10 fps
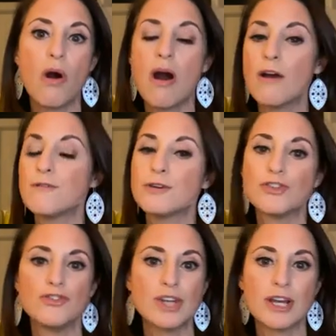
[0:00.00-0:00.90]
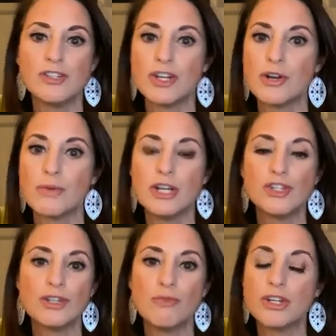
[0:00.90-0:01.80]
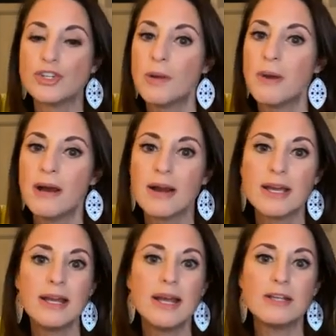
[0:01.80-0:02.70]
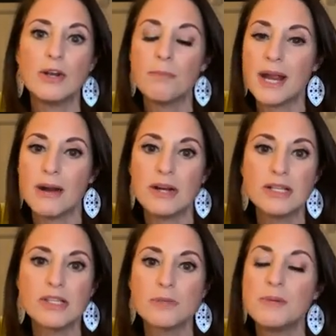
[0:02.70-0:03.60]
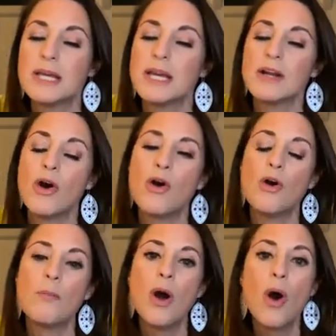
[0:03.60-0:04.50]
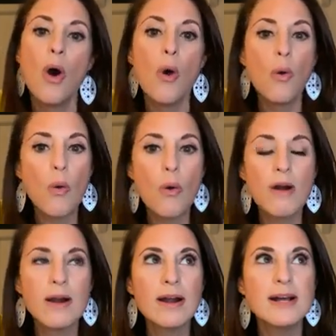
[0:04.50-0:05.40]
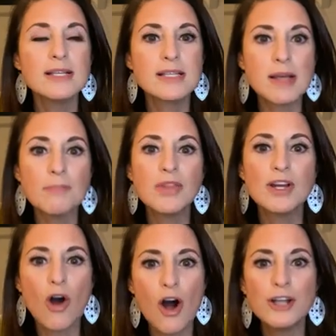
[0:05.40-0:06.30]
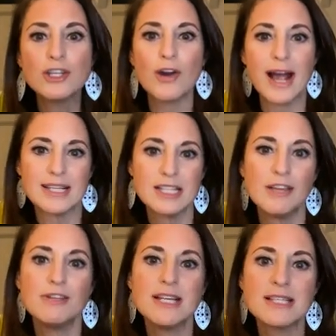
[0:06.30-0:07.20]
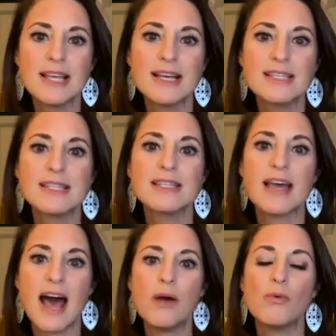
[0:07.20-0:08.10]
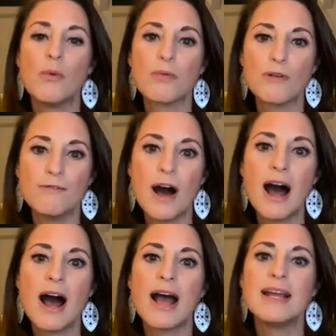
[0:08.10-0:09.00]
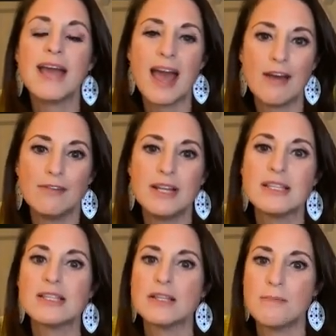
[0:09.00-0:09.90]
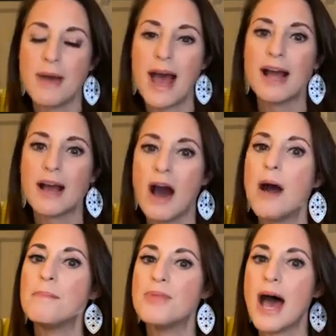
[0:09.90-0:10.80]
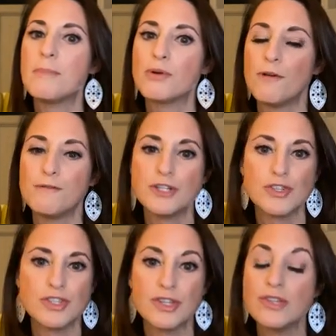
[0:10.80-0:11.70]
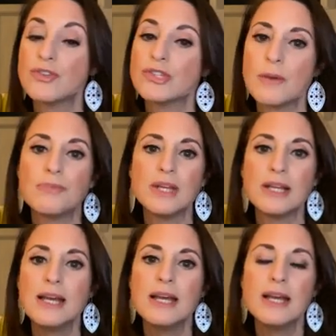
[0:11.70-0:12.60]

are first or second generation Russian American and your parents speak it at home, or something on your activities list that will provide evidence to back up that proficiency. So something